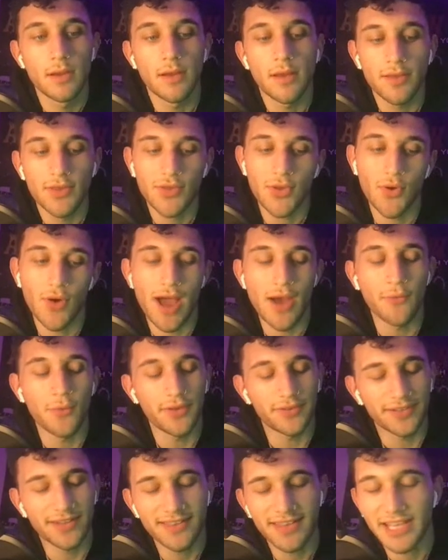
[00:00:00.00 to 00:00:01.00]
So I
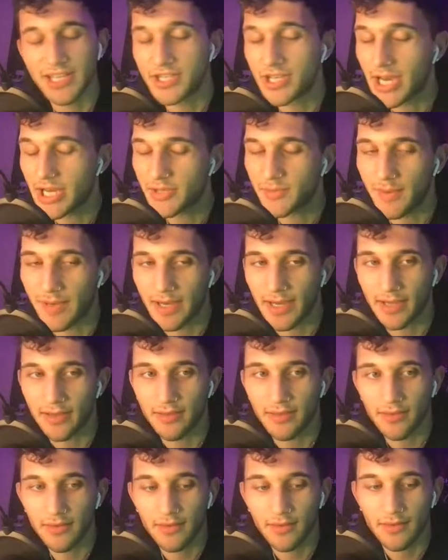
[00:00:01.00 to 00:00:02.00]
was gonna say Josh
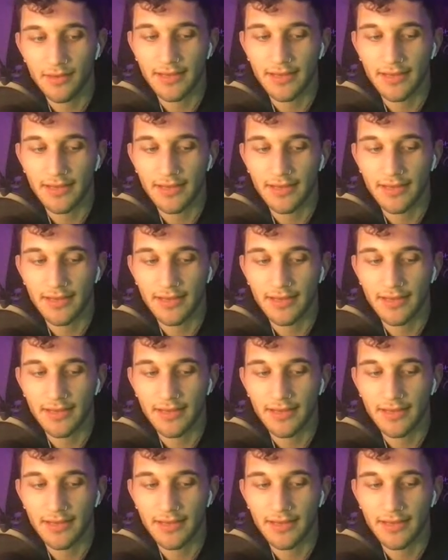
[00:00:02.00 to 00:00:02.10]
Bynes,